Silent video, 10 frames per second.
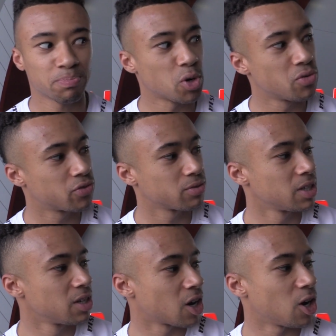both,
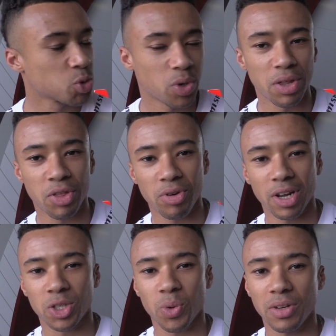car 23
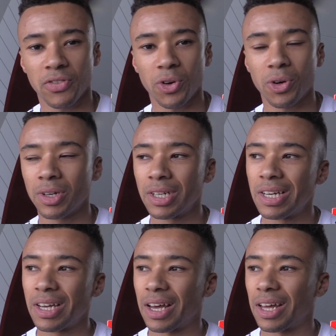and 24.
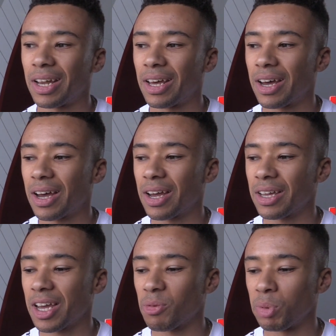And
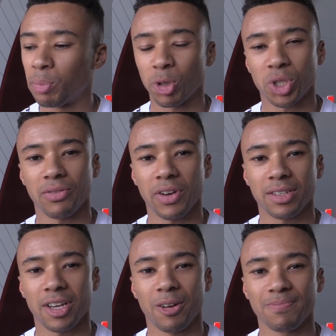yeah, we'll be pushing
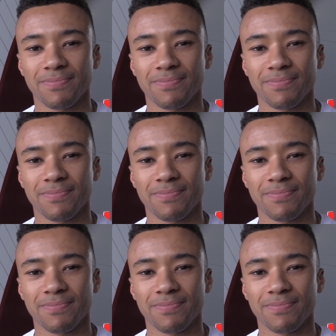flat out.